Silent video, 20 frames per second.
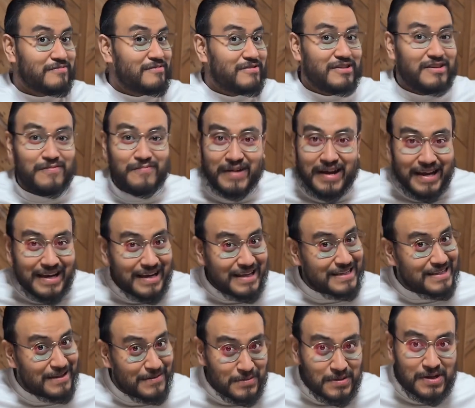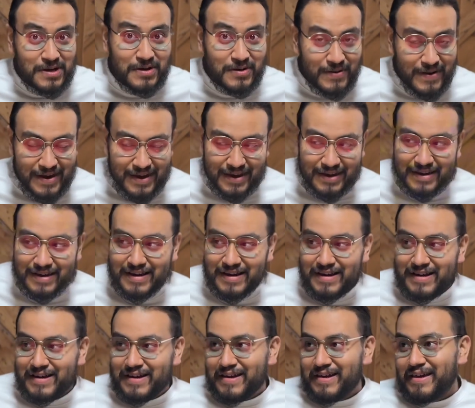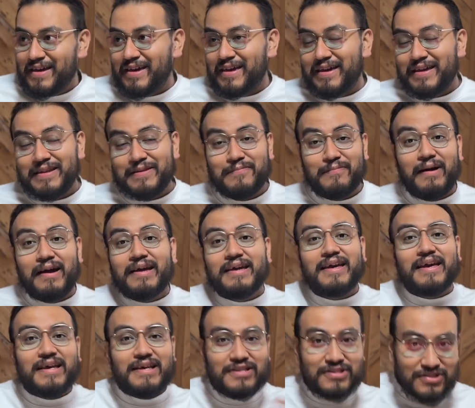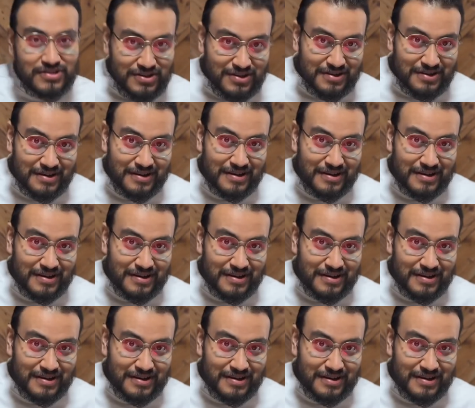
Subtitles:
you might get something great. In my case,